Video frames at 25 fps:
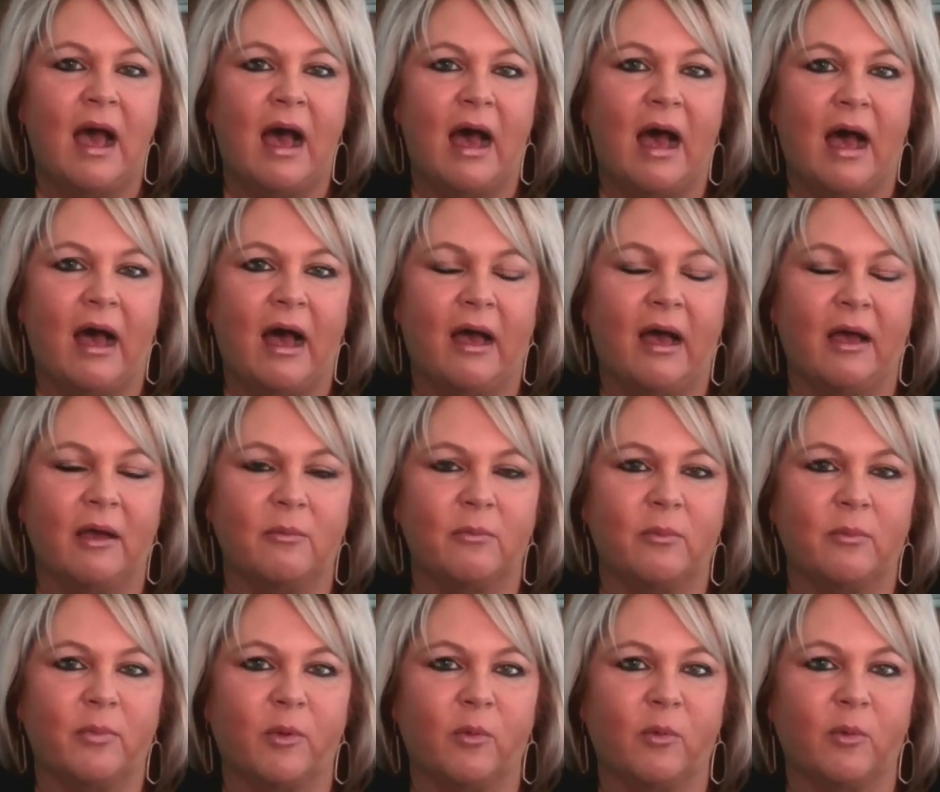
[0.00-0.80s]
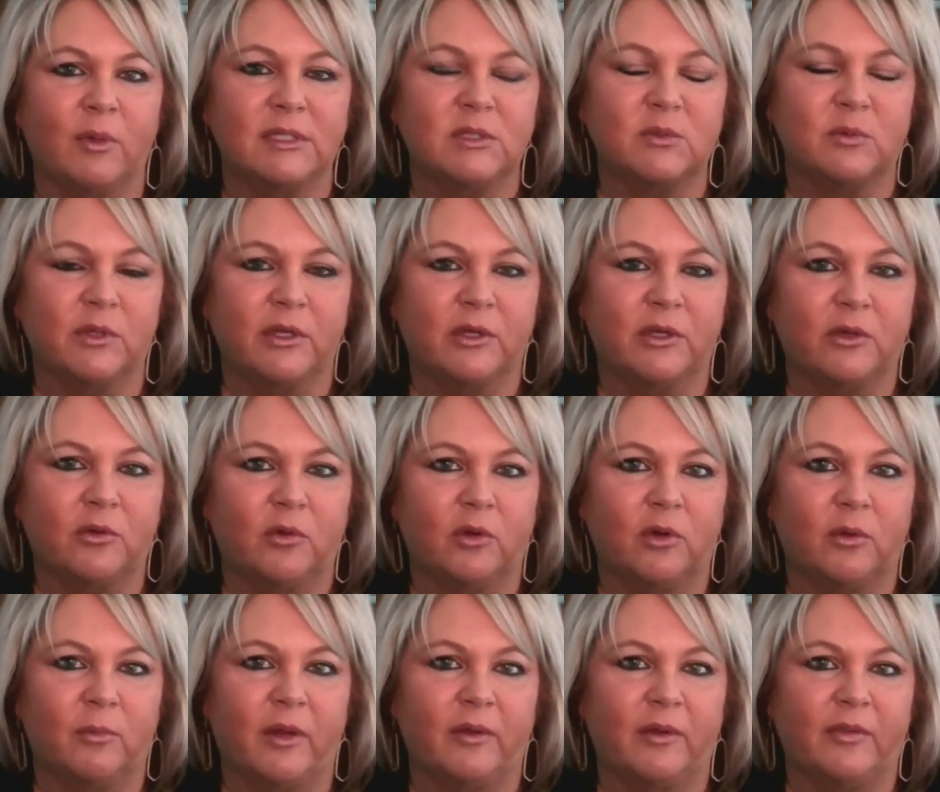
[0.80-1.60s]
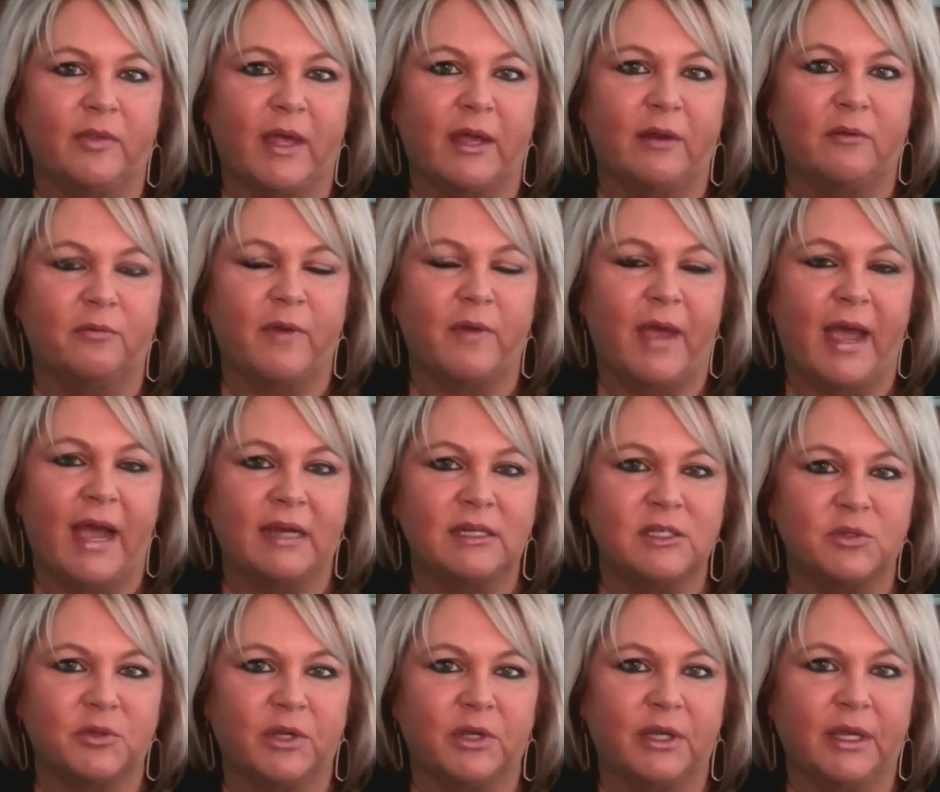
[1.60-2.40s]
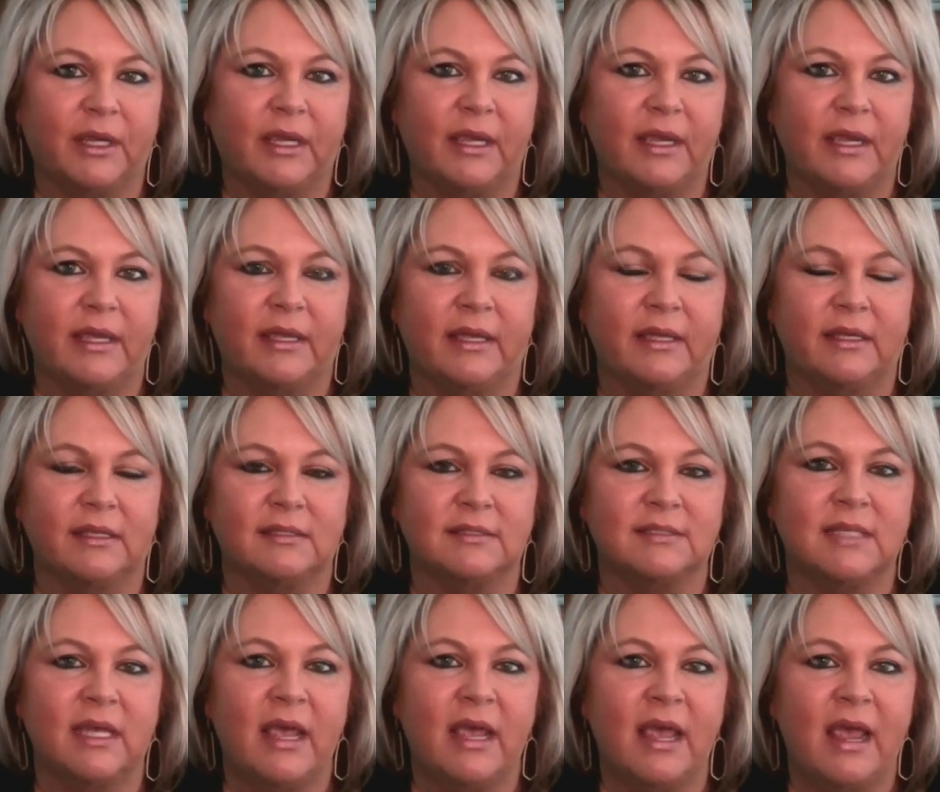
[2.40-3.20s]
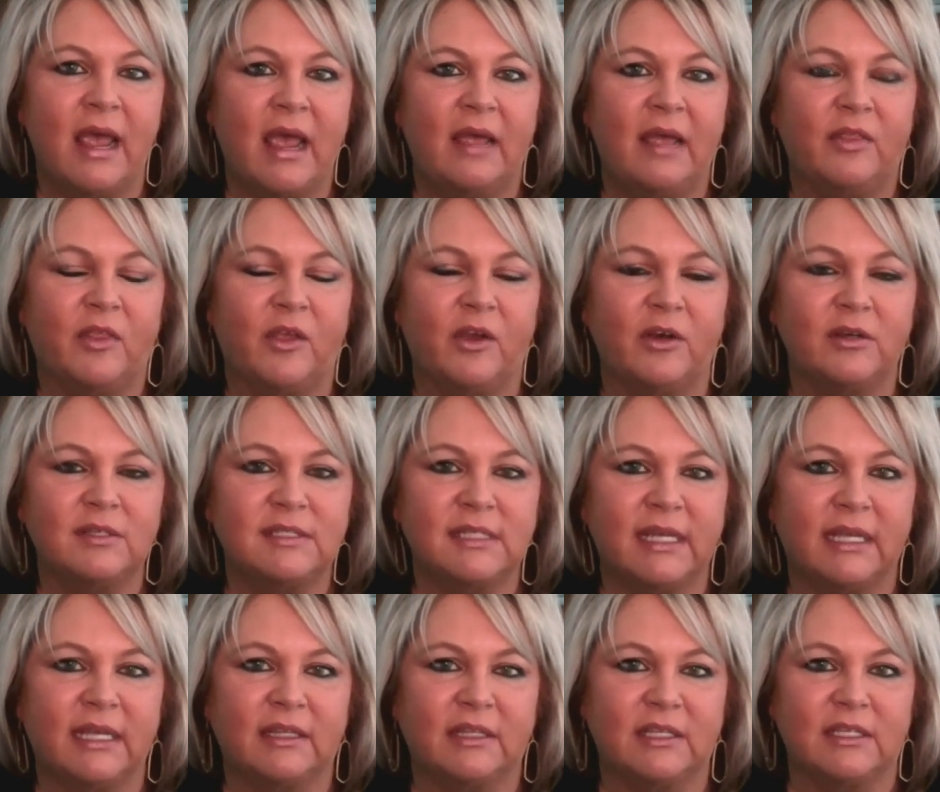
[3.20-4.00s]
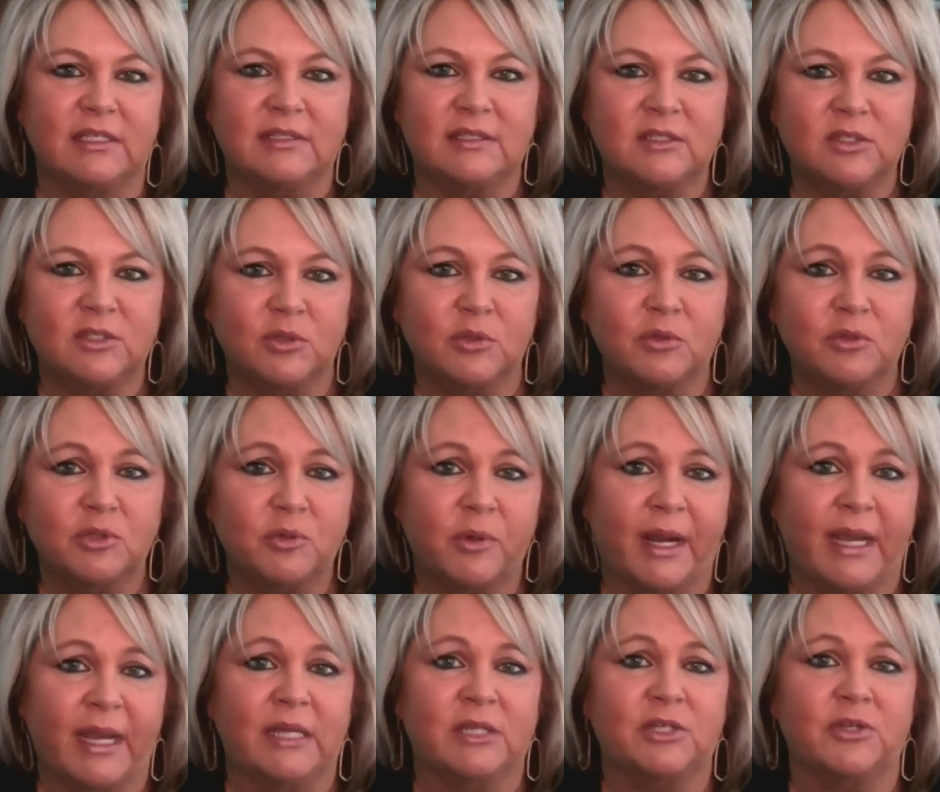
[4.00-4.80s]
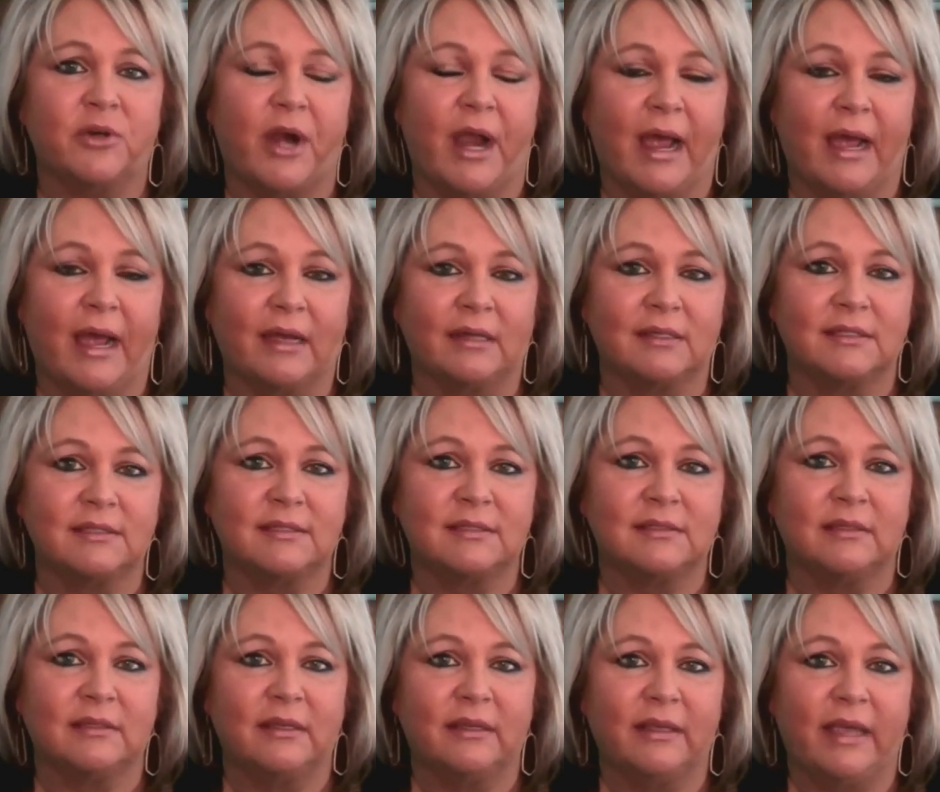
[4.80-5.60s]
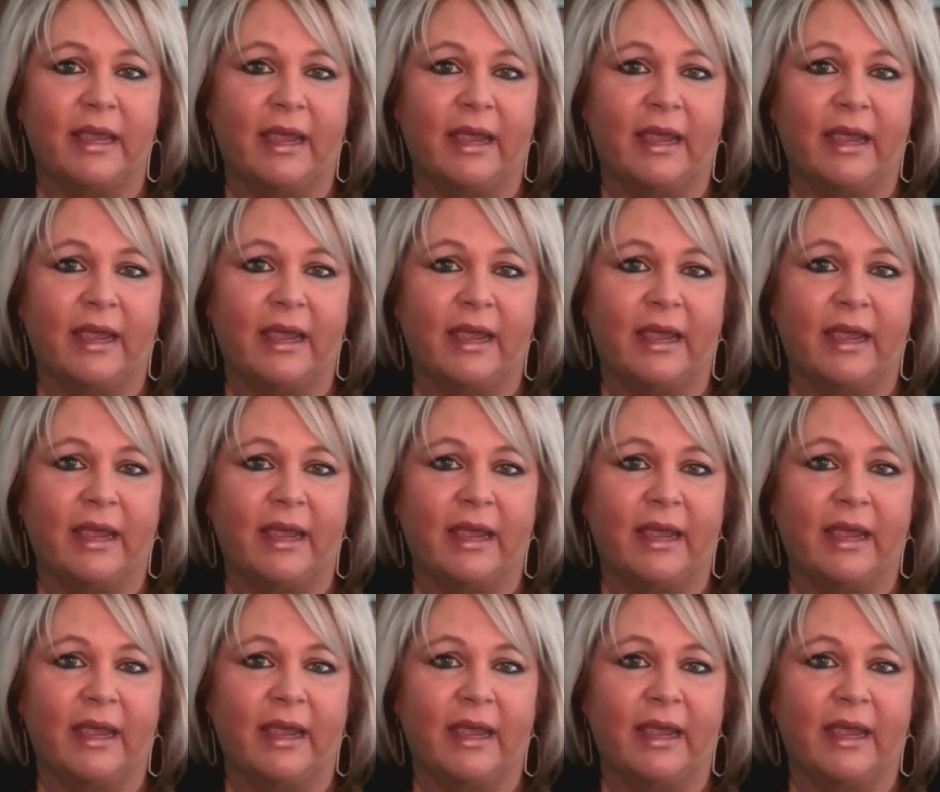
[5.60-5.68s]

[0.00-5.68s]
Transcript: Um, but what's really cool about that factory is there's like these two train tracks,